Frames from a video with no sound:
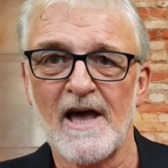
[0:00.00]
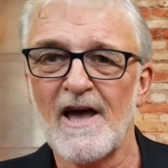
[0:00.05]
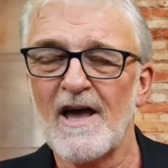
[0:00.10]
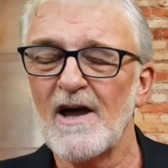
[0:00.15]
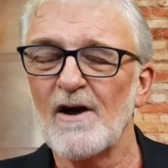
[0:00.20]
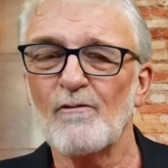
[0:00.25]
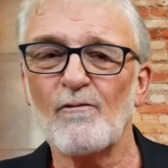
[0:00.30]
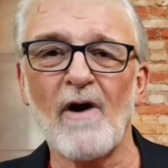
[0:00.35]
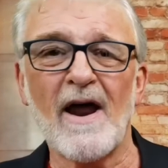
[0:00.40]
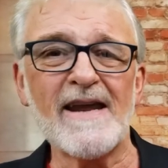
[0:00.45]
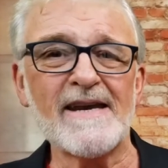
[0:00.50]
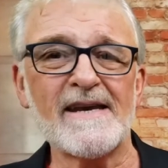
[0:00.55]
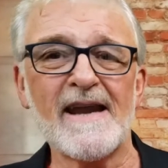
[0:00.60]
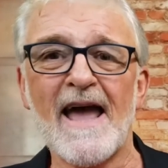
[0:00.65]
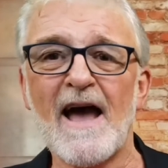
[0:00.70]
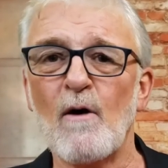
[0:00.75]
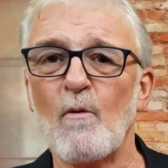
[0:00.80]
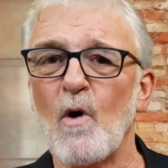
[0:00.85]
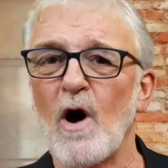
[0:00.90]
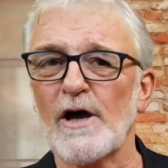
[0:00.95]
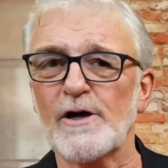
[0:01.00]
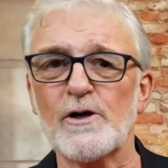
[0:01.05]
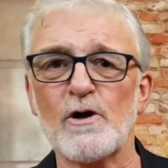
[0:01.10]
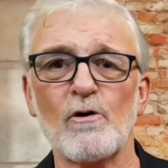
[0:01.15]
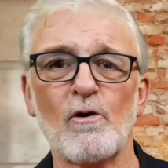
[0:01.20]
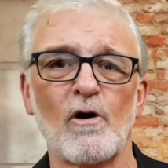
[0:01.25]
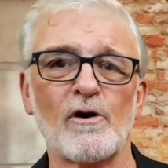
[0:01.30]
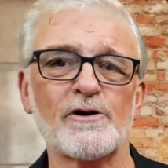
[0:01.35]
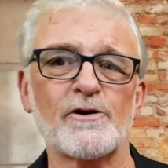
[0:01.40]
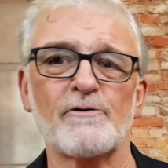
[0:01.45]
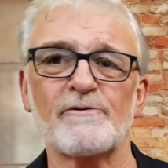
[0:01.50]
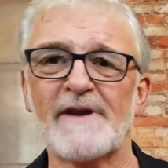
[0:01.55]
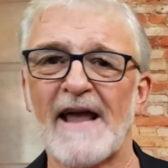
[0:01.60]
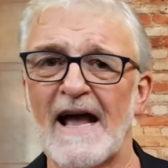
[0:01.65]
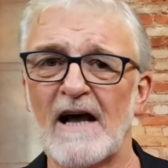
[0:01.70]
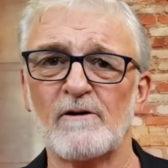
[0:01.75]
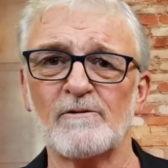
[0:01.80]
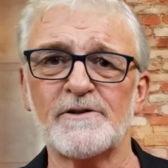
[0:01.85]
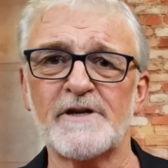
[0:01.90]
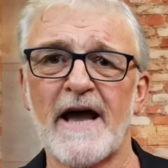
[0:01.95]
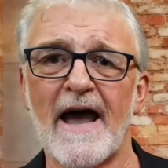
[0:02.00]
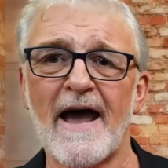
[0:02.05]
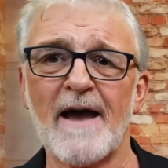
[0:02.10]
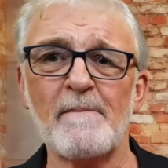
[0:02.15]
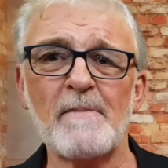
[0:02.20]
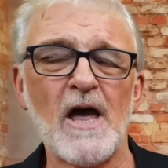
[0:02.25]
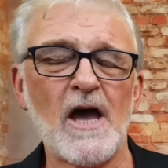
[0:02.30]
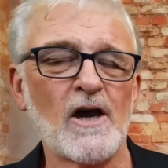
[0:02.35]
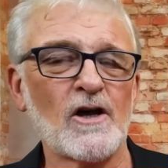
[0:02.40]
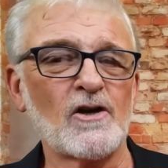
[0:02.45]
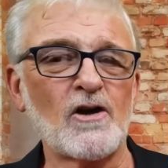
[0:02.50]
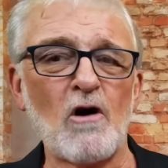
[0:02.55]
Right now, while you're on your downtime,